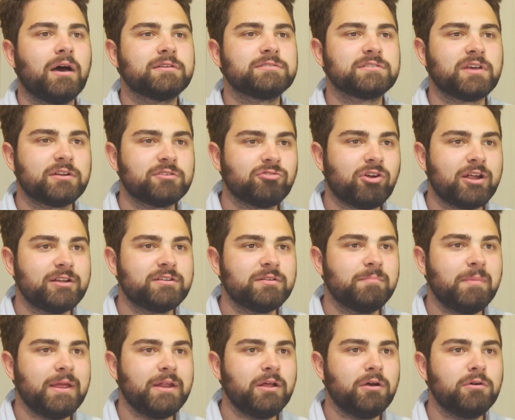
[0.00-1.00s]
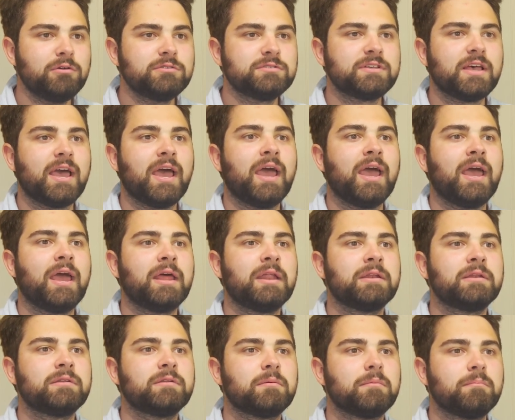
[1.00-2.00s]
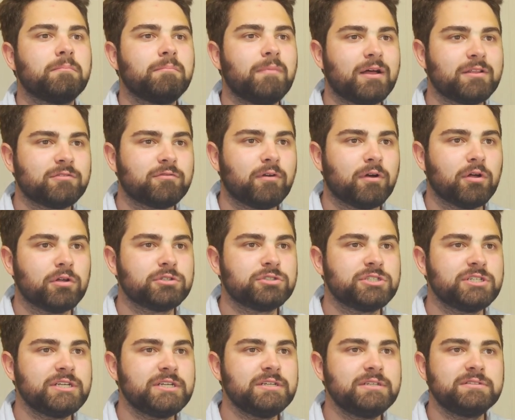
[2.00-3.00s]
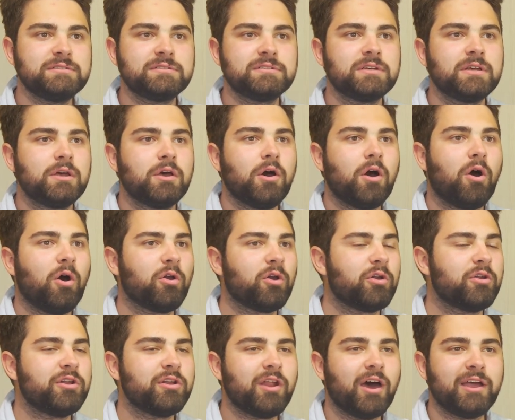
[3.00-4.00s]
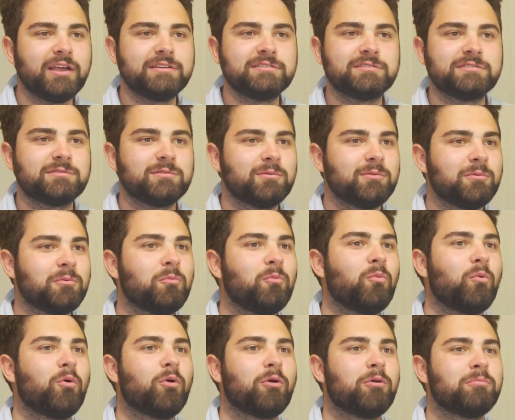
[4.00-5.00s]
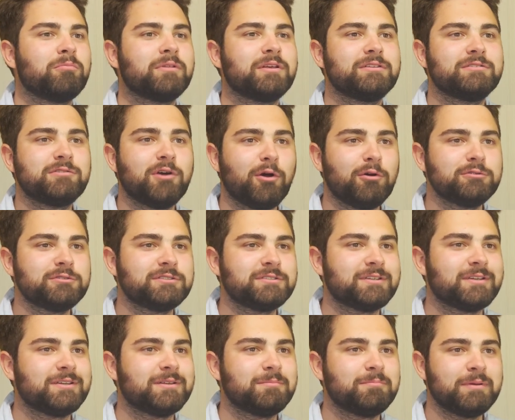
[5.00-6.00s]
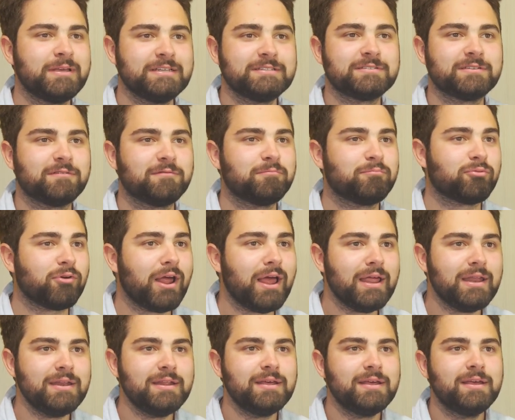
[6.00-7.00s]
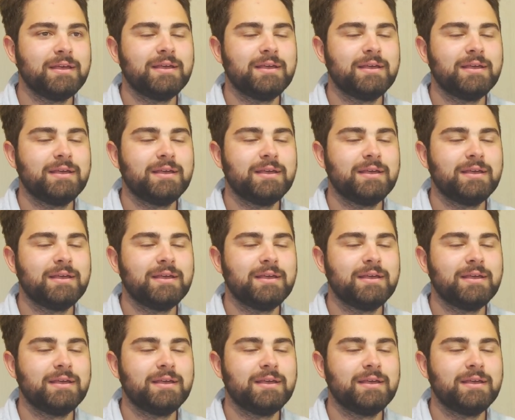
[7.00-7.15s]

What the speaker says: sun-dried tomatoes and mozzarella cheese on a nice warmly toasted piece of bread.